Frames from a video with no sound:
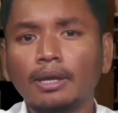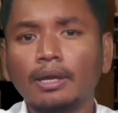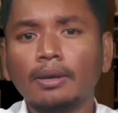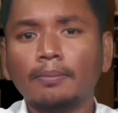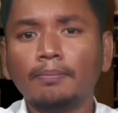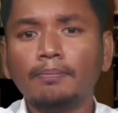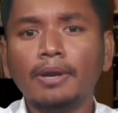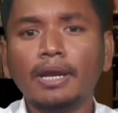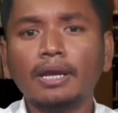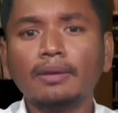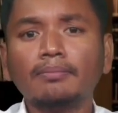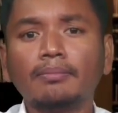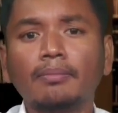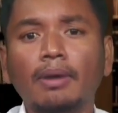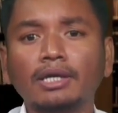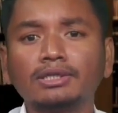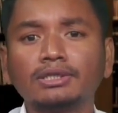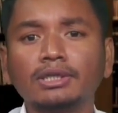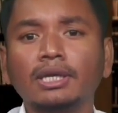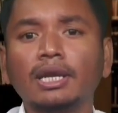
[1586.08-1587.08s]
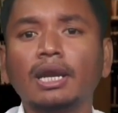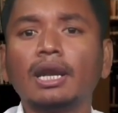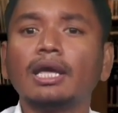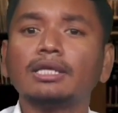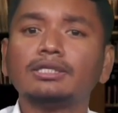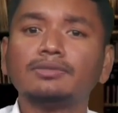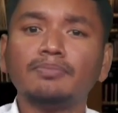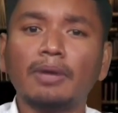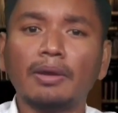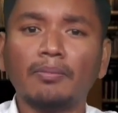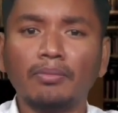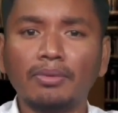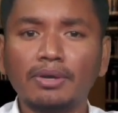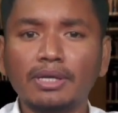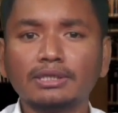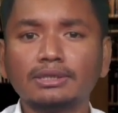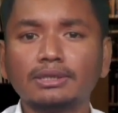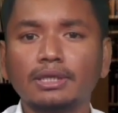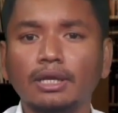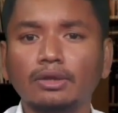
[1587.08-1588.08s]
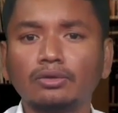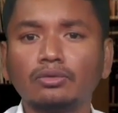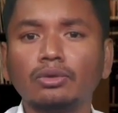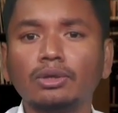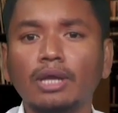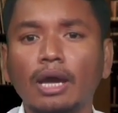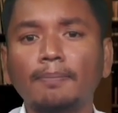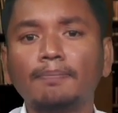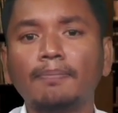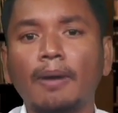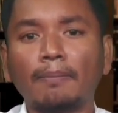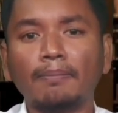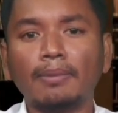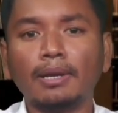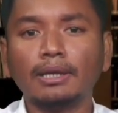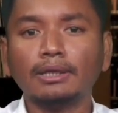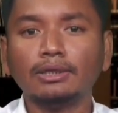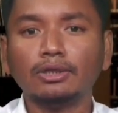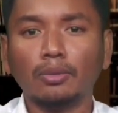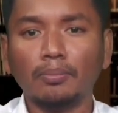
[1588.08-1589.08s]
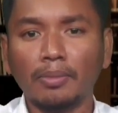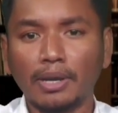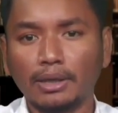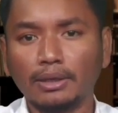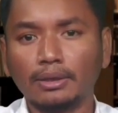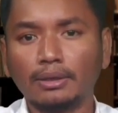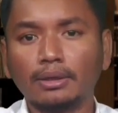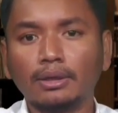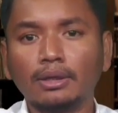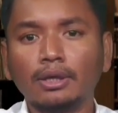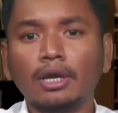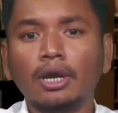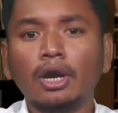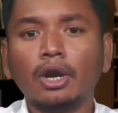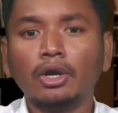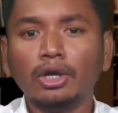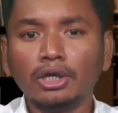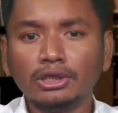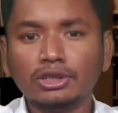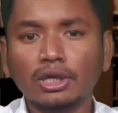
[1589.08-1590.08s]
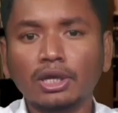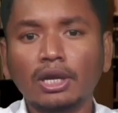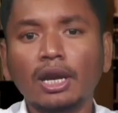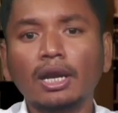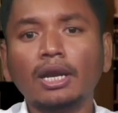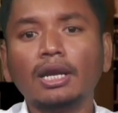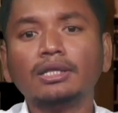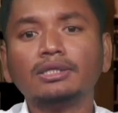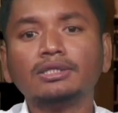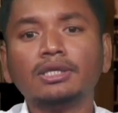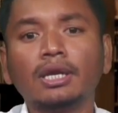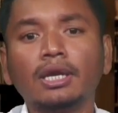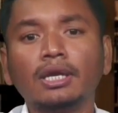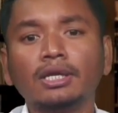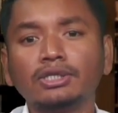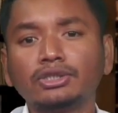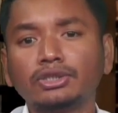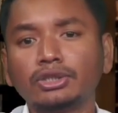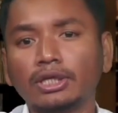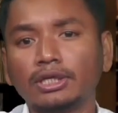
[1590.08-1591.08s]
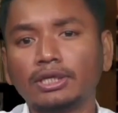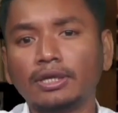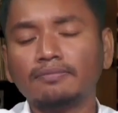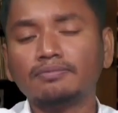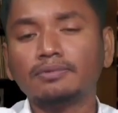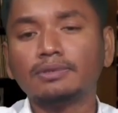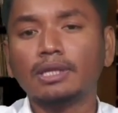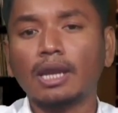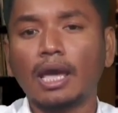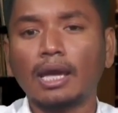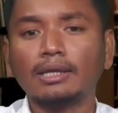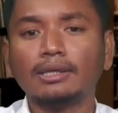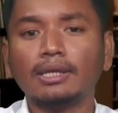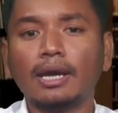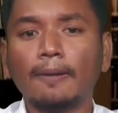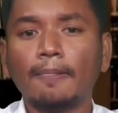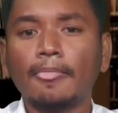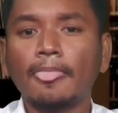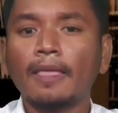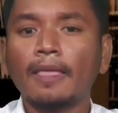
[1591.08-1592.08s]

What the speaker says: bring marginalized memories into the public domain. Regional initiatives like the